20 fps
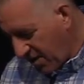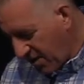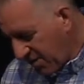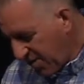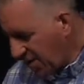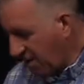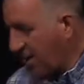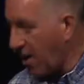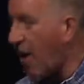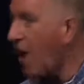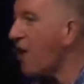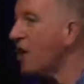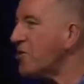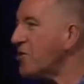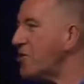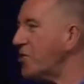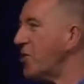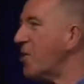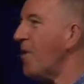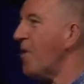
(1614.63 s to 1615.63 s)
so that our
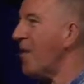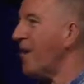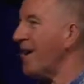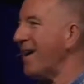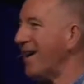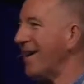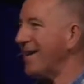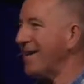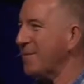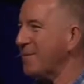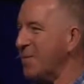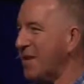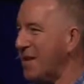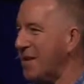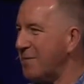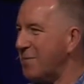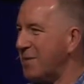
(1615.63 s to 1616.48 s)
joy may